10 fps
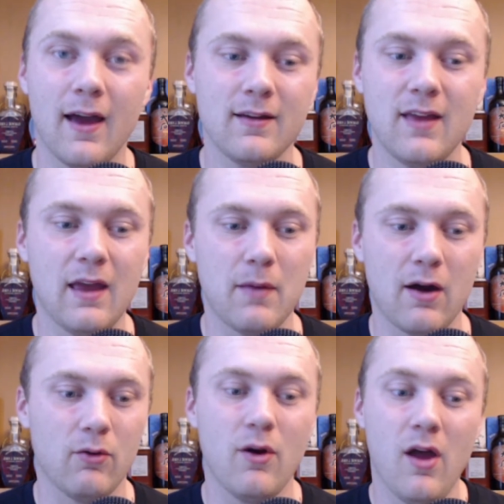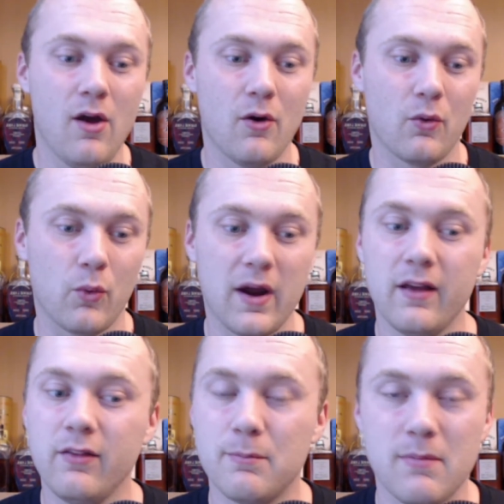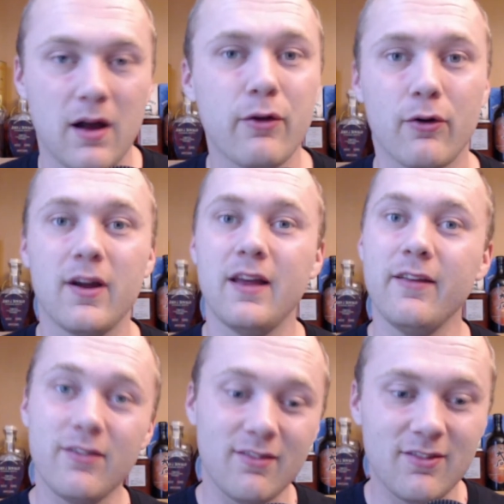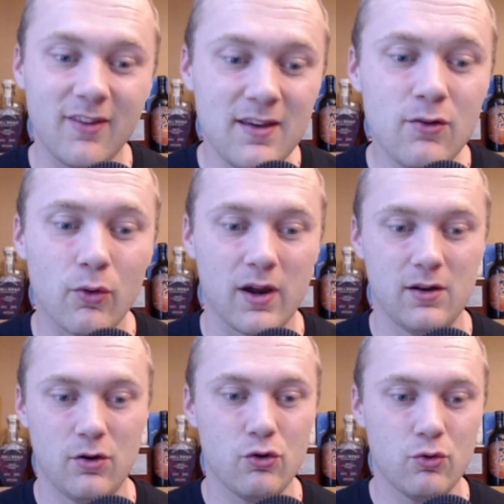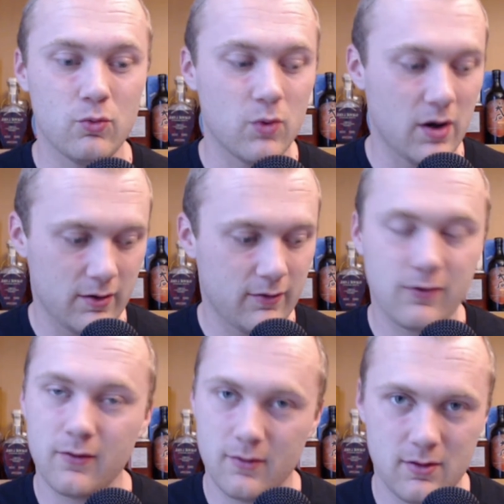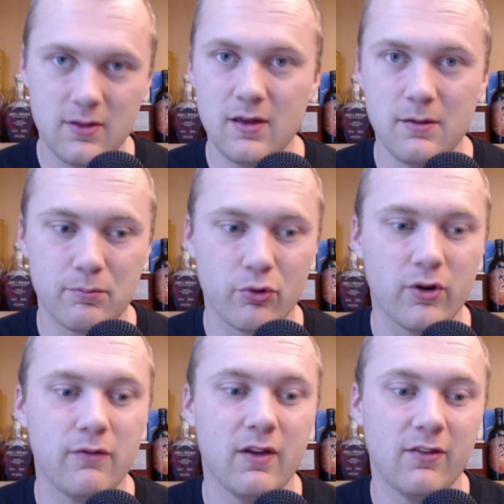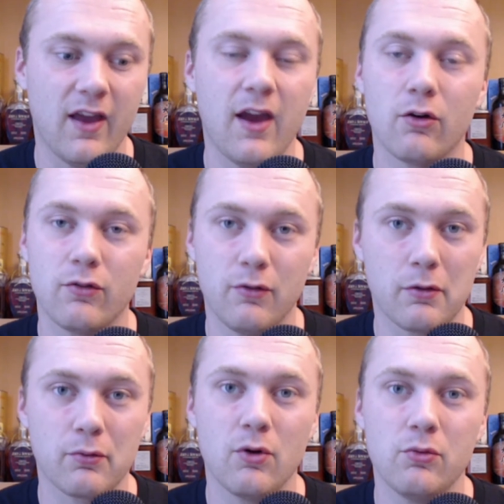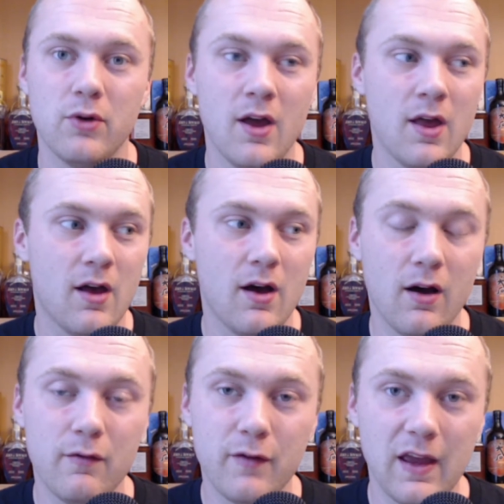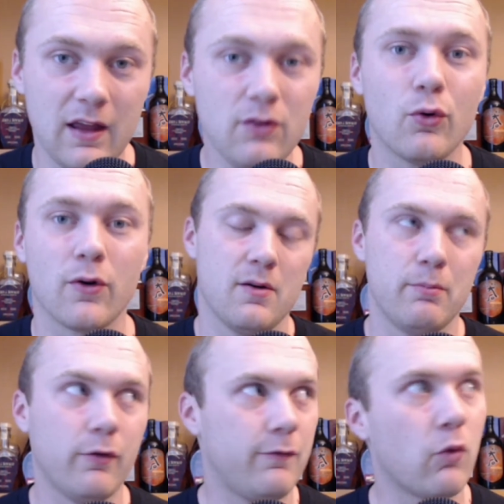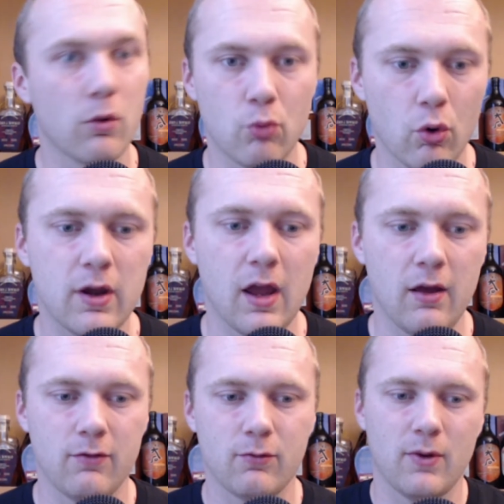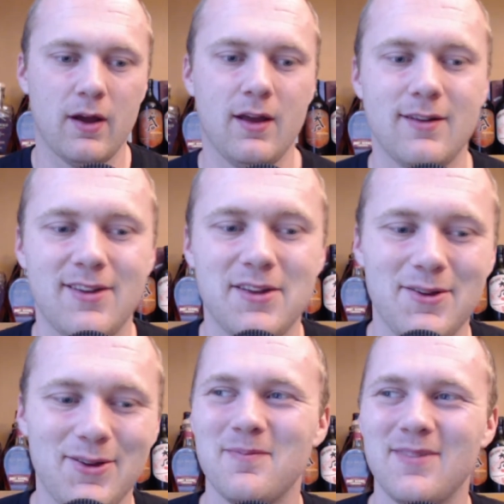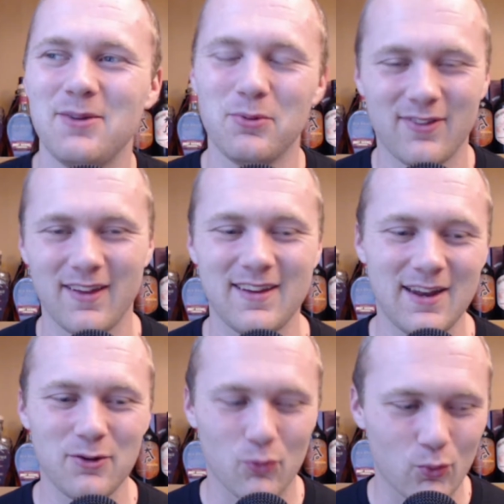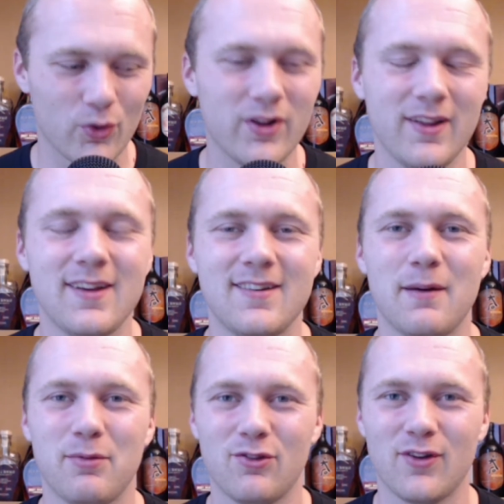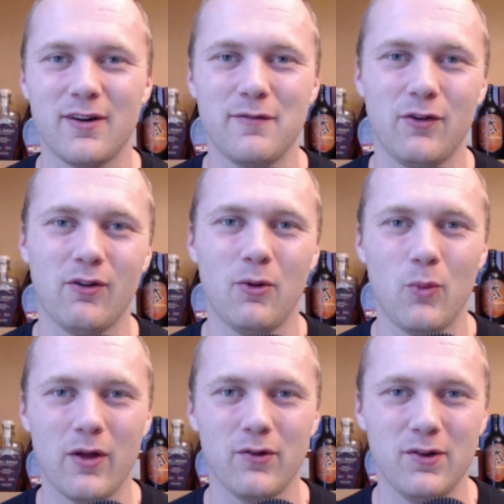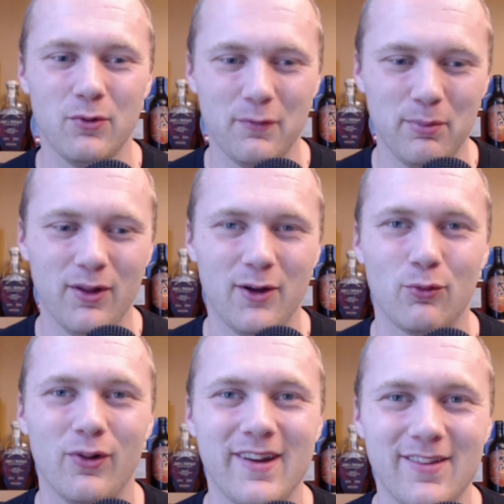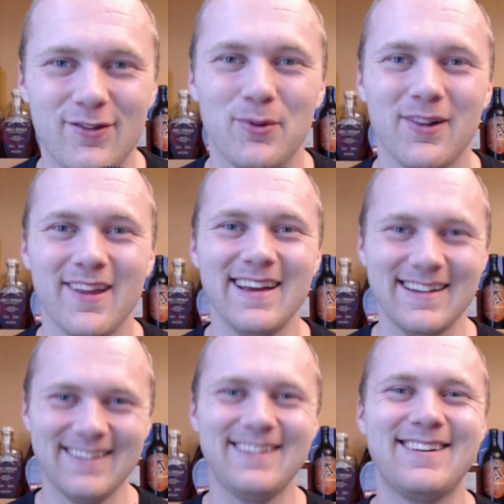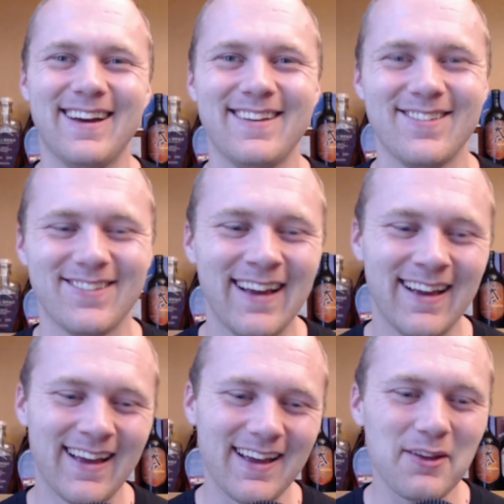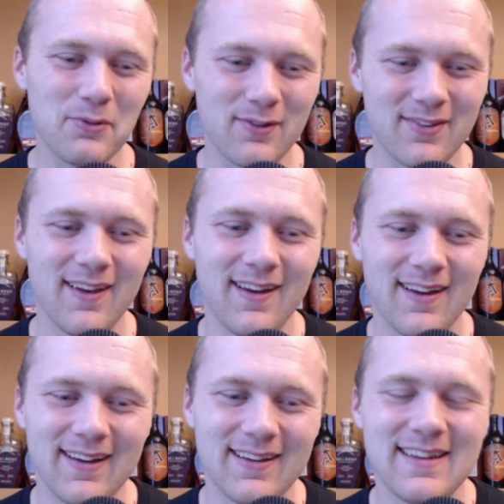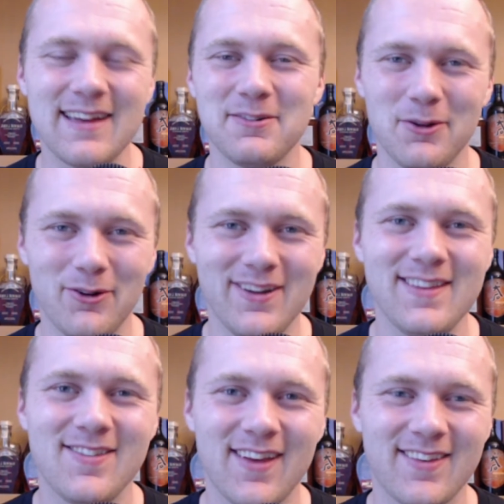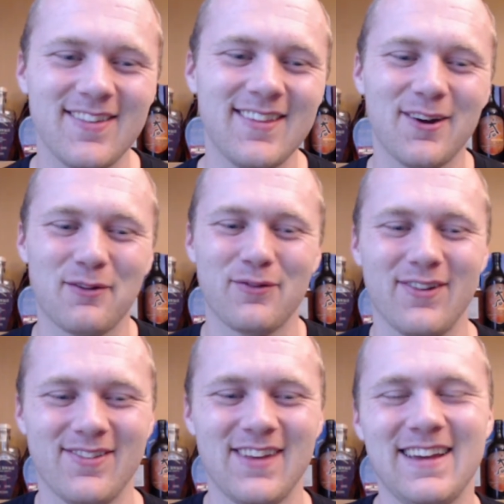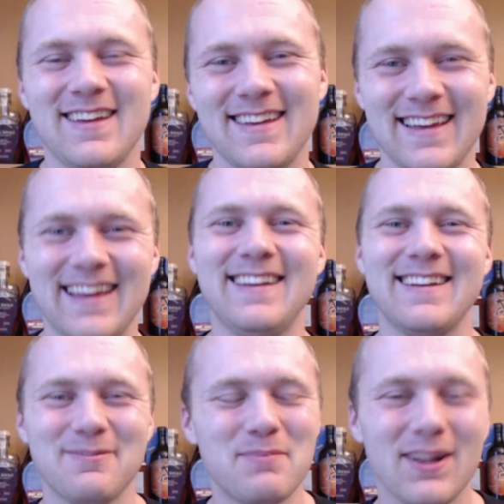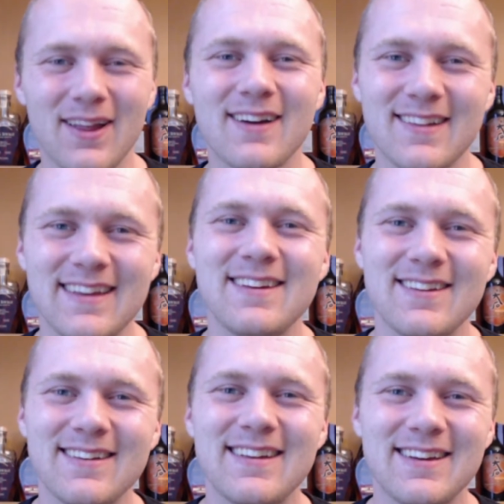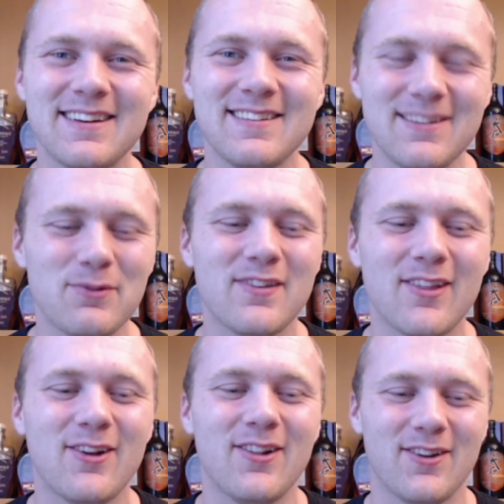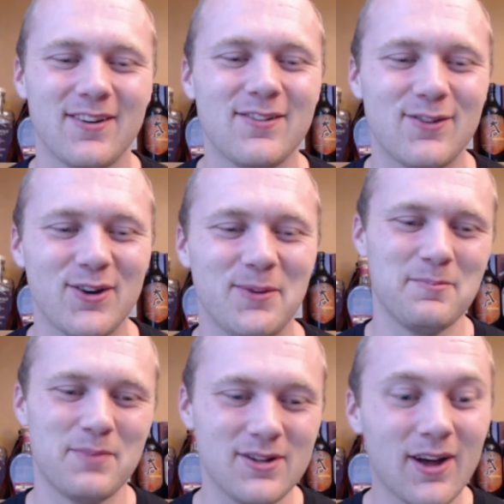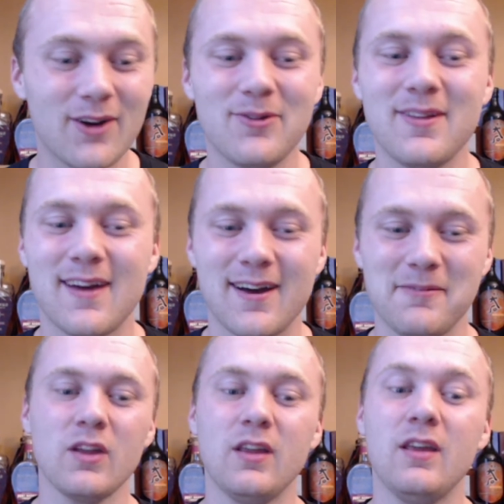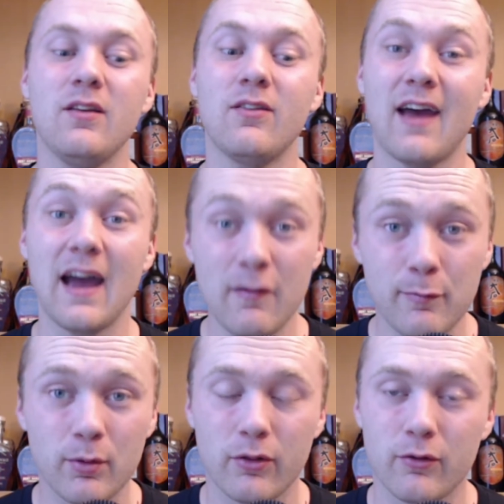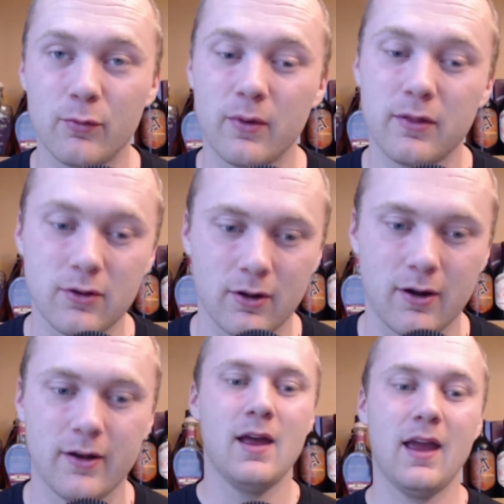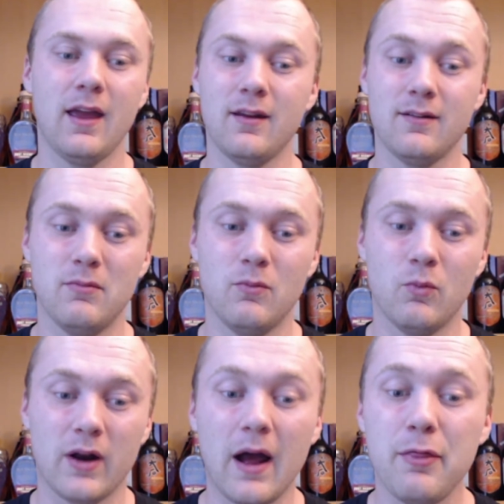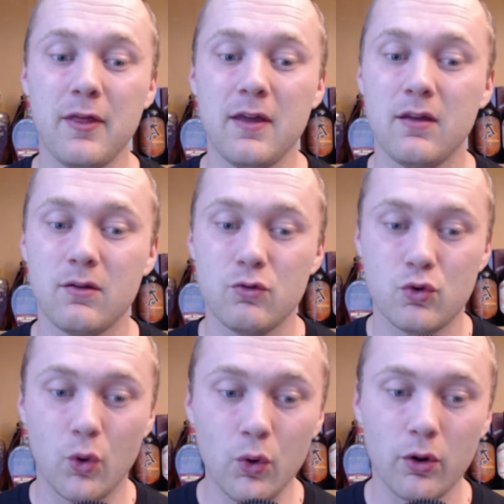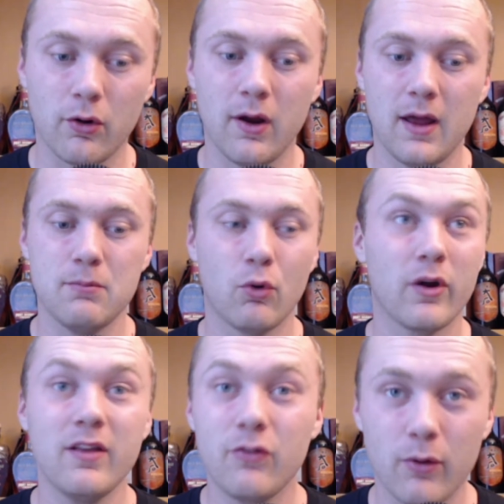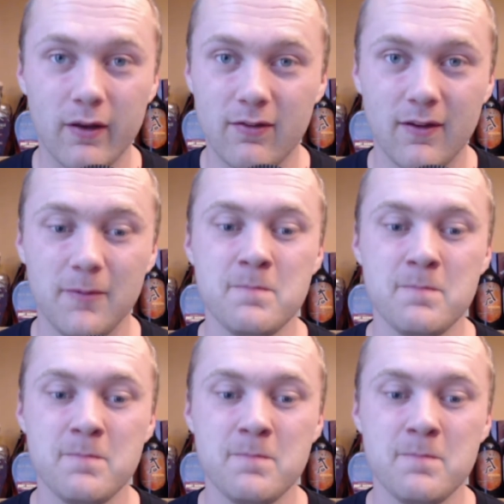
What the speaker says: came out. Rand's mother is Tigraine, who was the previous heir to the throne of Andor before Morgase, right? And he was like getting really in depth to trying to figure out whether he was blood related to Elaine, because he was getting a little incesty there for a second. But luckily he was in the clear. He's good. But not only that, he is half brothers with Galad, and what I think cooler and more interesting